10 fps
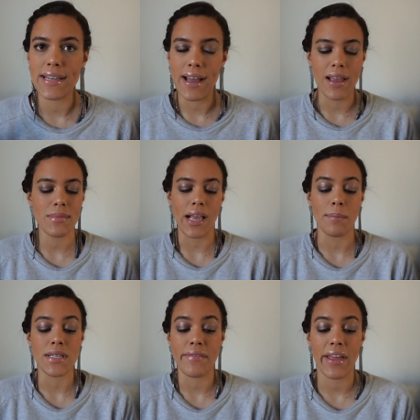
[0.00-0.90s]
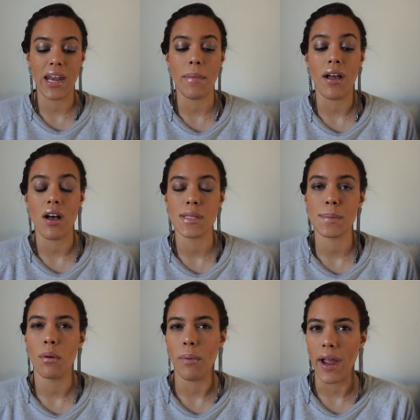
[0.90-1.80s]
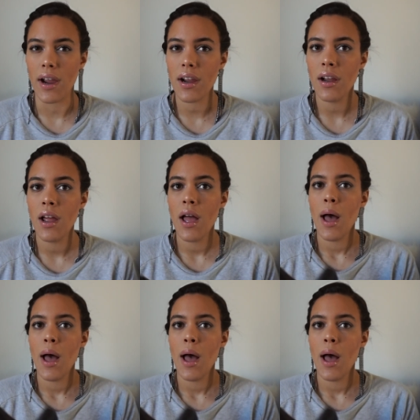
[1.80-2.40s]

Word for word: times. Like I'm definitely getting my cost per wear.